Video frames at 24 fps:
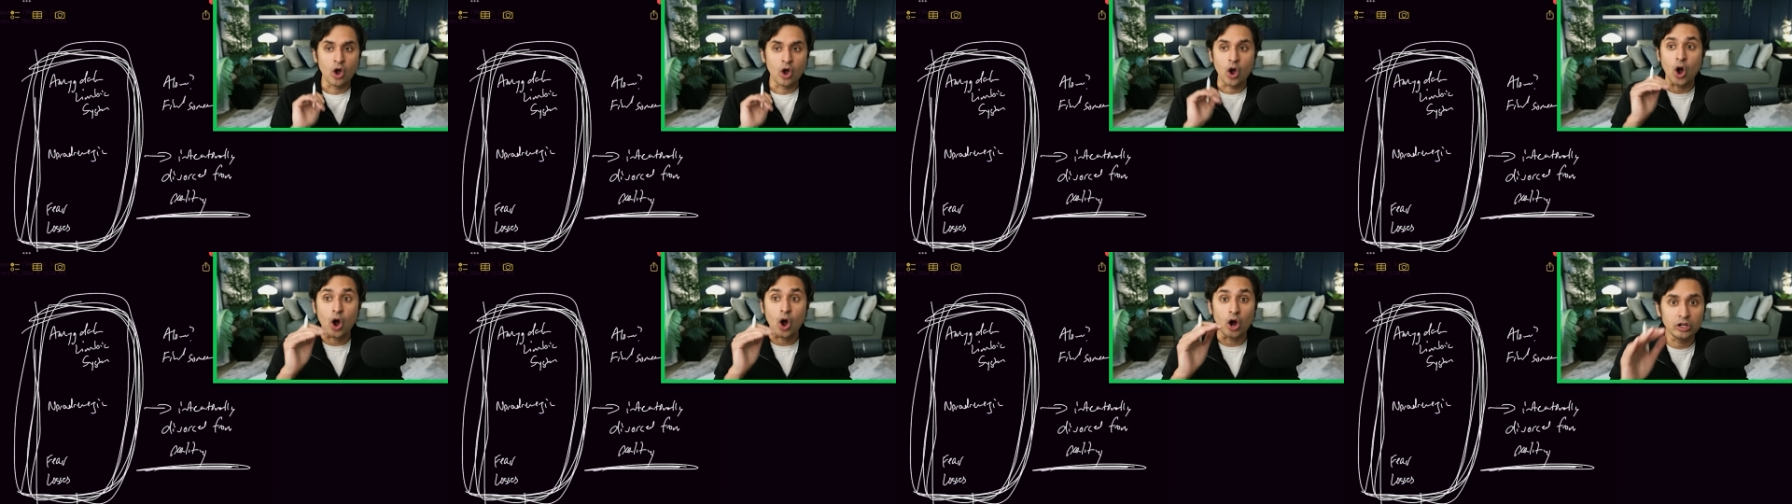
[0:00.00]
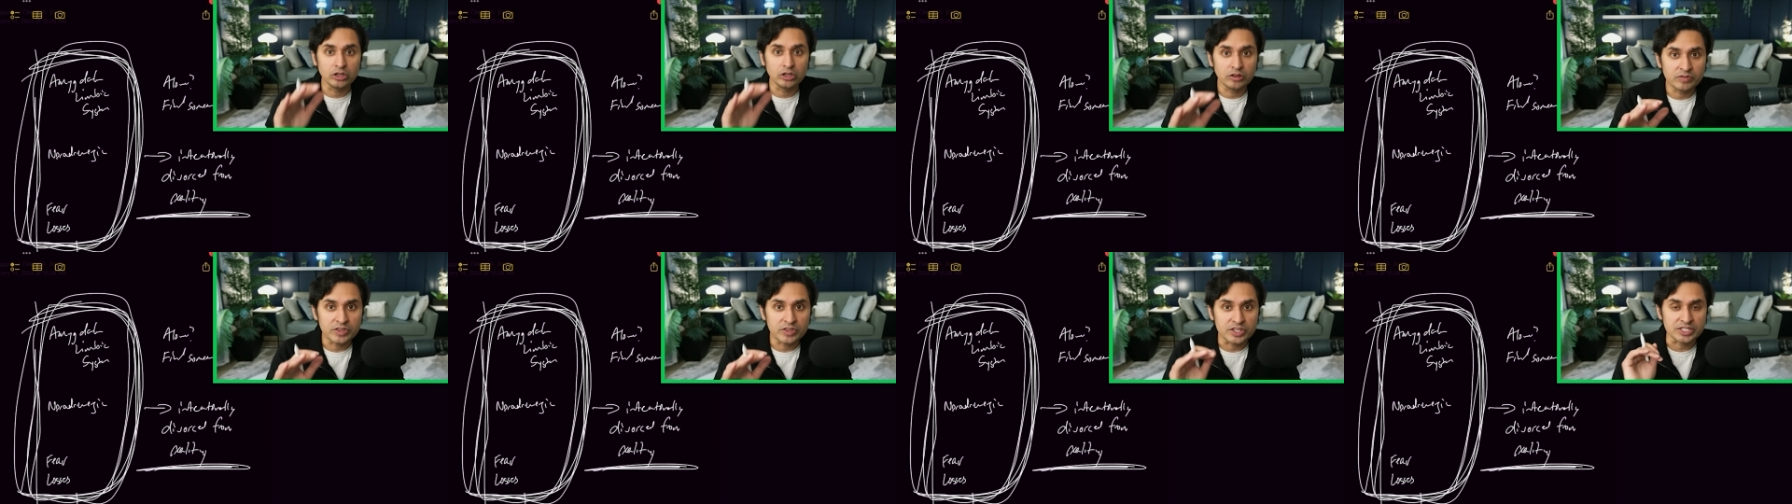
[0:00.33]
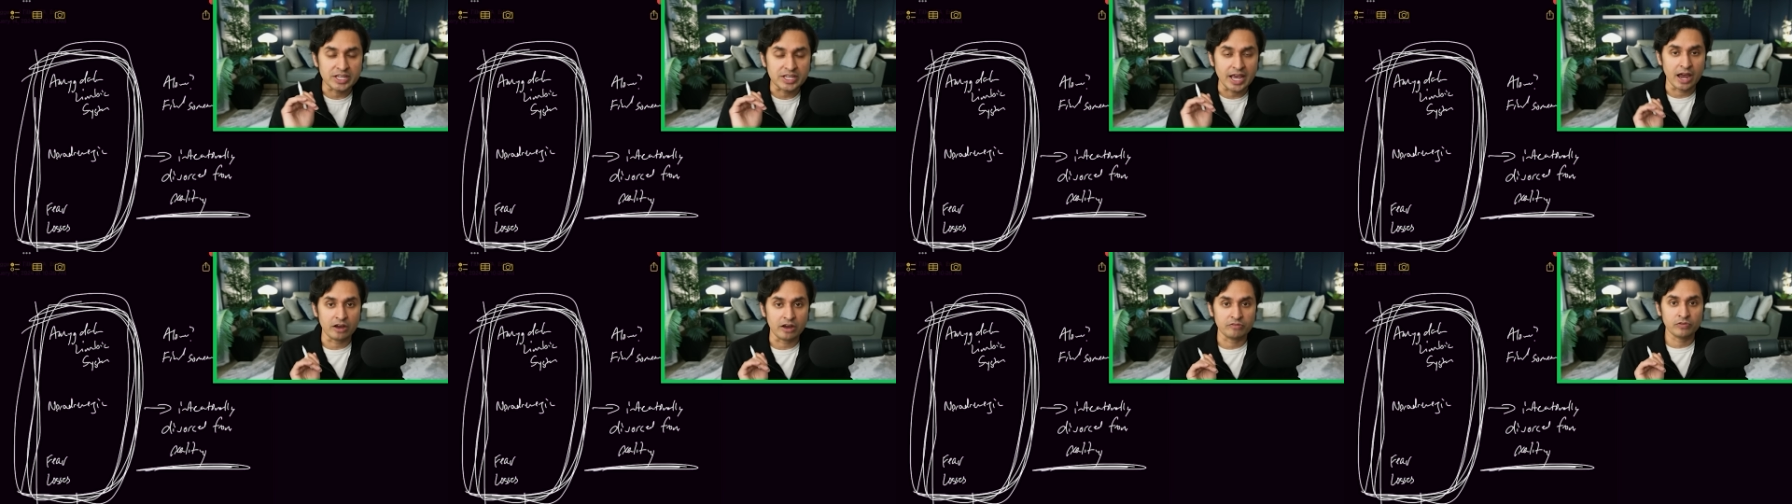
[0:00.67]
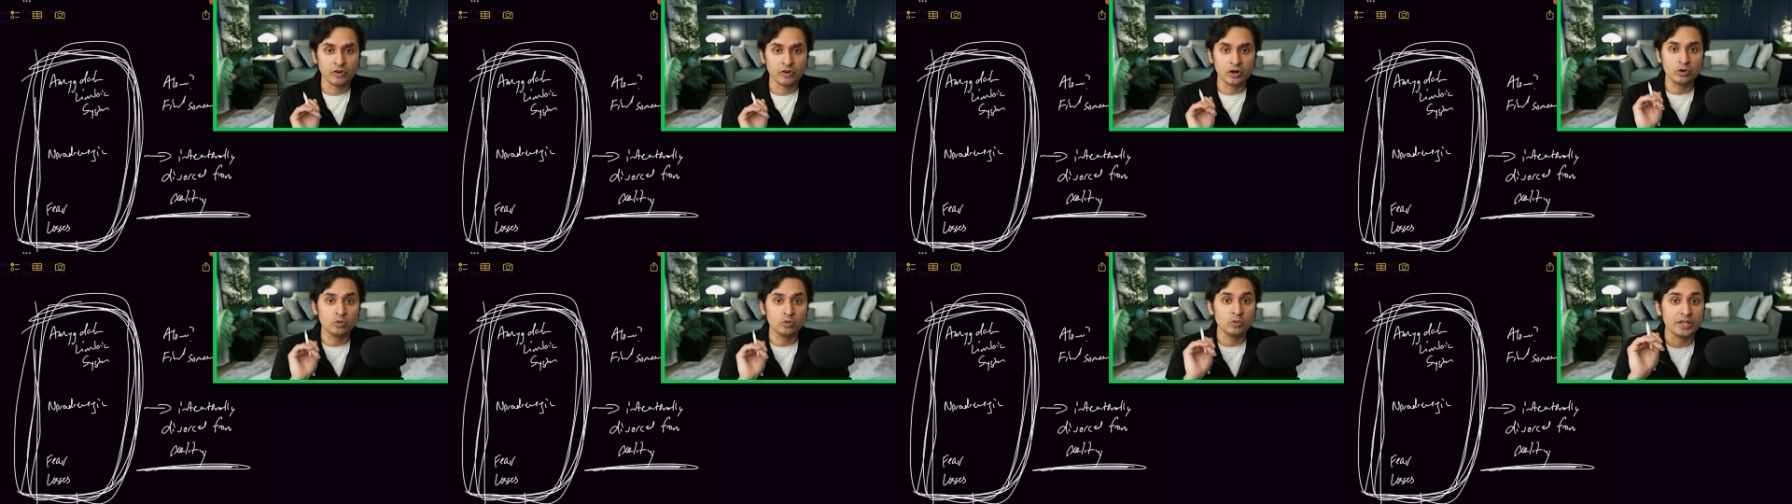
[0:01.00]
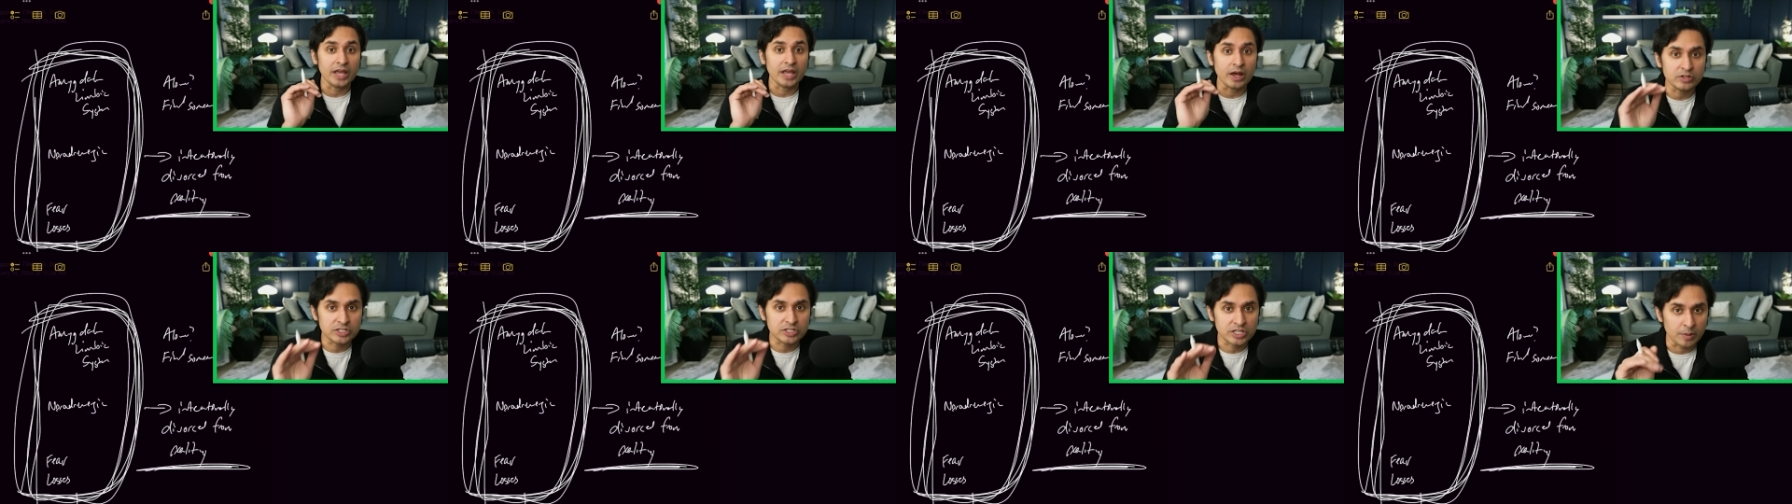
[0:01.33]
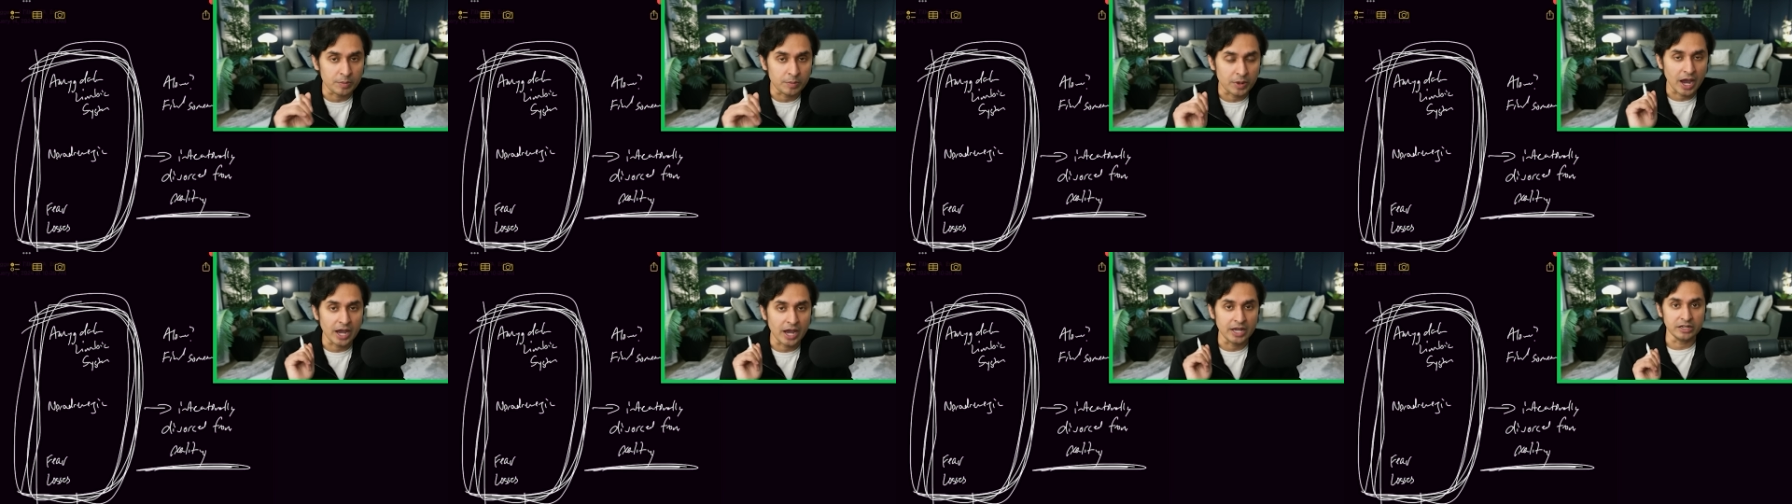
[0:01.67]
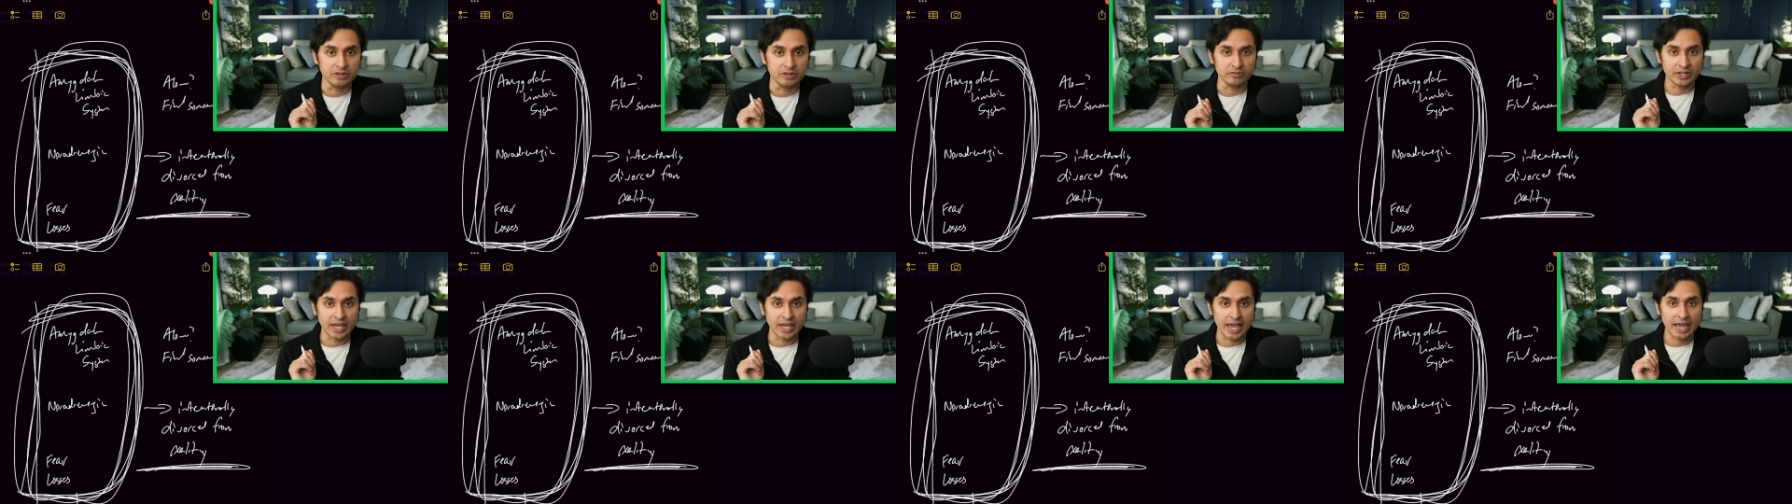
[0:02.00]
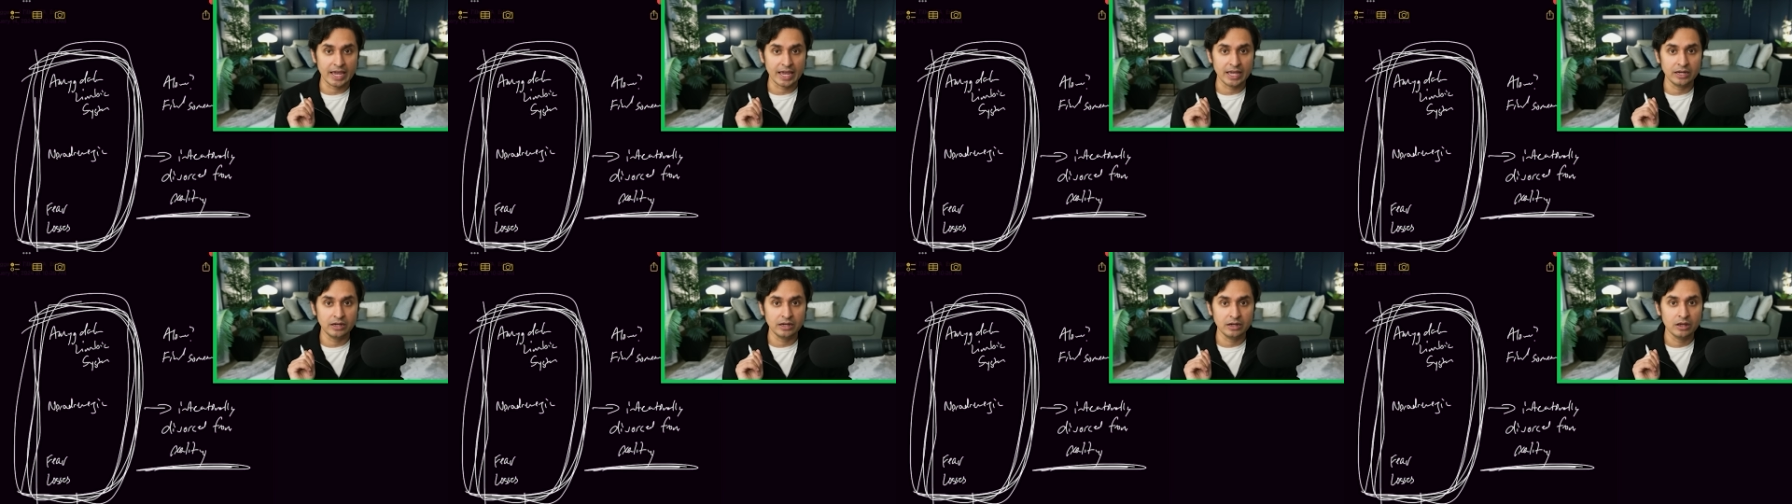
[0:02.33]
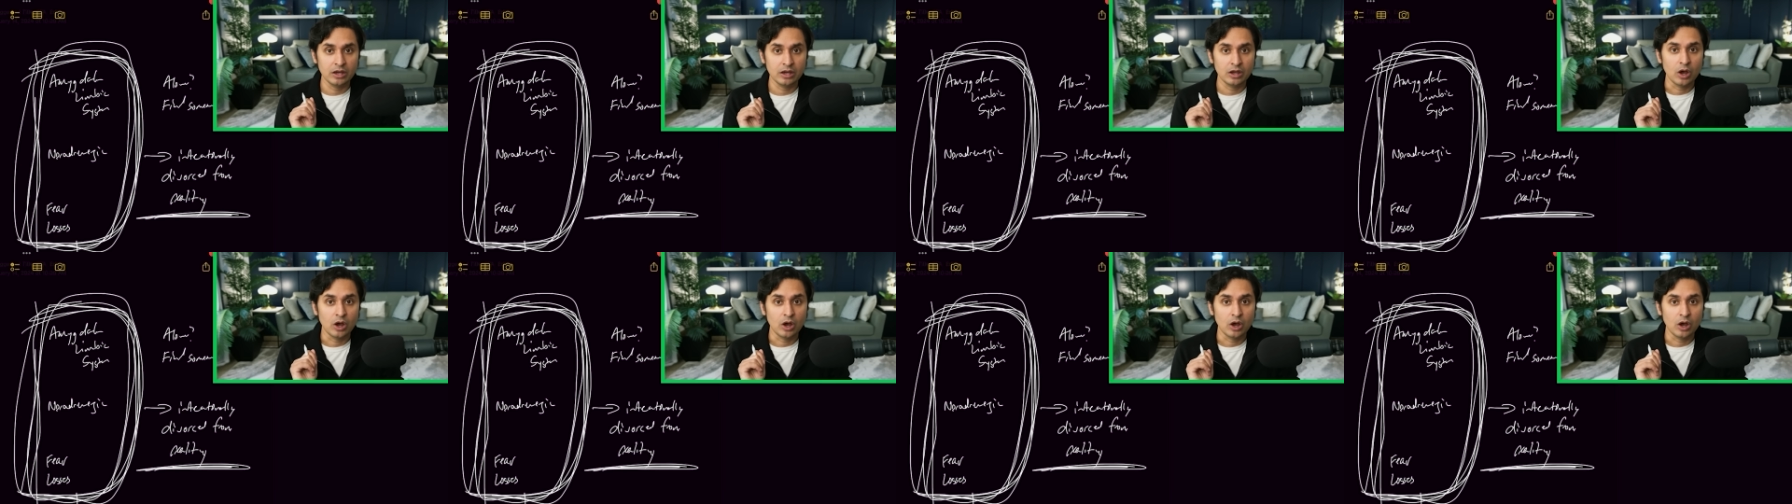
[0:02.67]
All of this effort without some kind of gain.